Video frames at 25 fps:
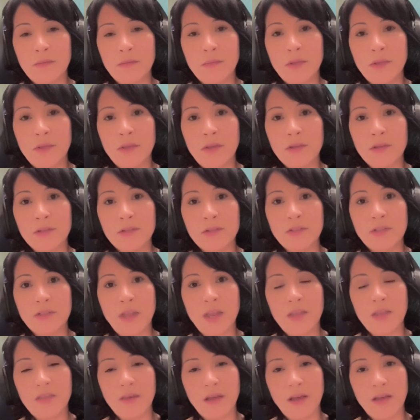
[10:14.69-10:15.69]
because
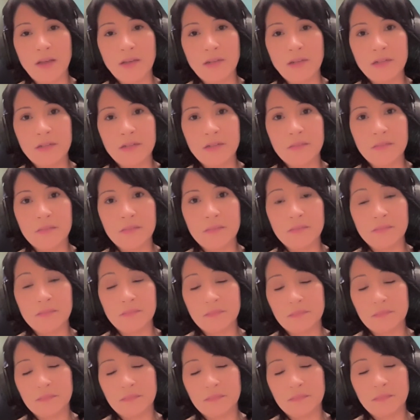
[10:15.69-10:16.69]
say that,
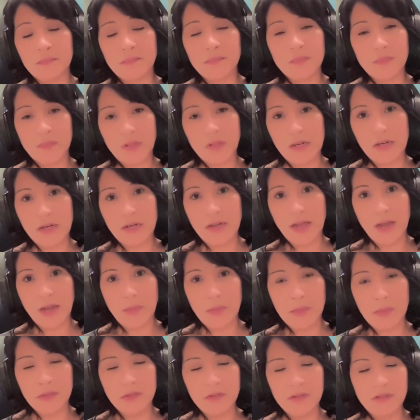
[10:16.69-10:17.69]
and it
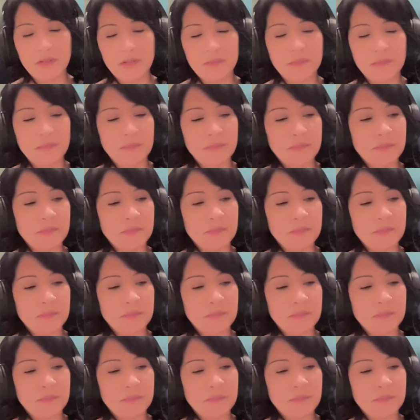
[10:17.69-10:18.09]
happens,